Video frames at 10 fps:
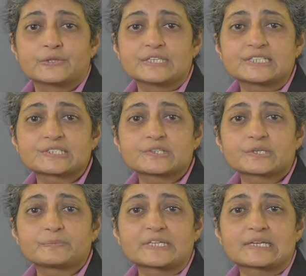These
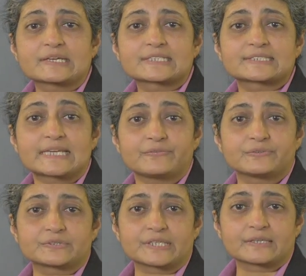look a bit like
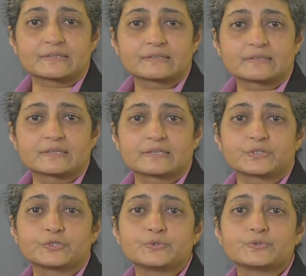scaffolding and are
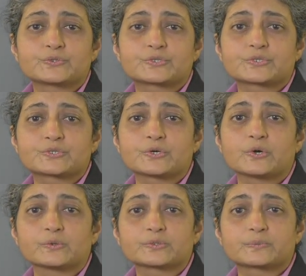used to
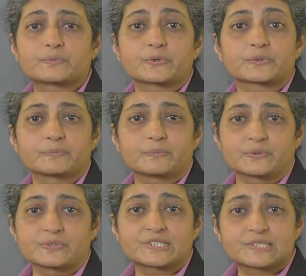hold the broken
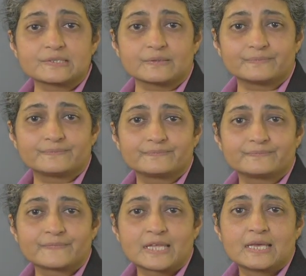bone still.
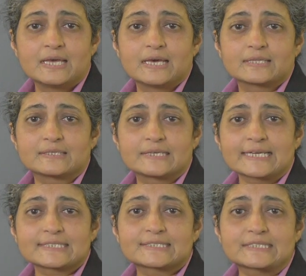The
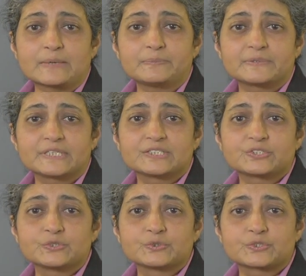next step
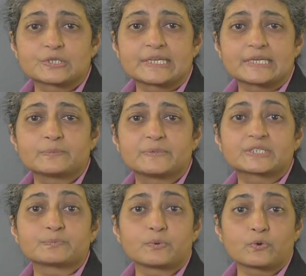is usually a
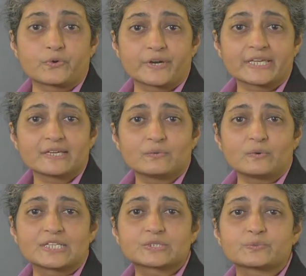bit boring
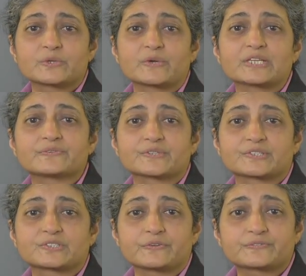whilst we wait for
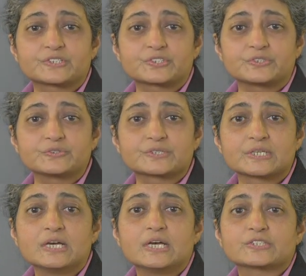the soft tissues,
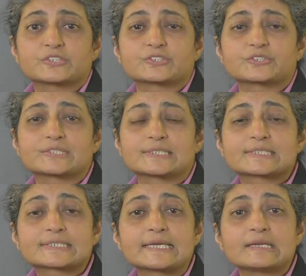such as the
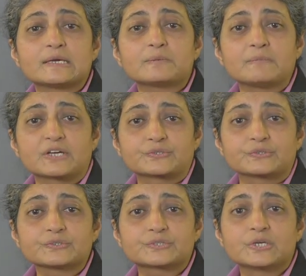skin and
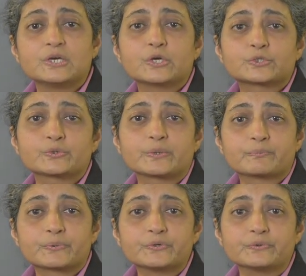muscles, to
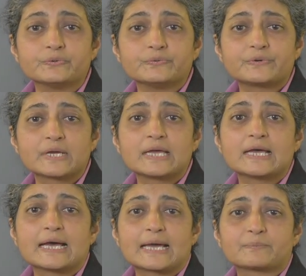improve
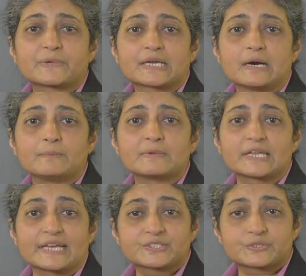and become less